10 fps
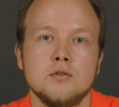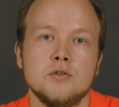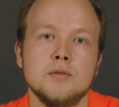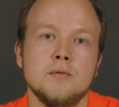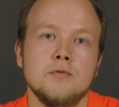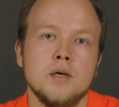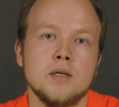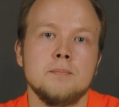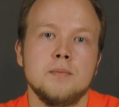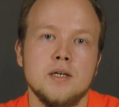using
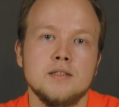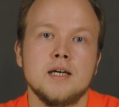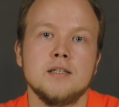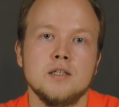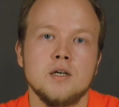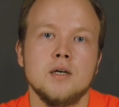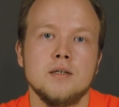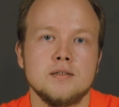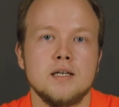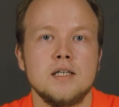Mifare Plus S cards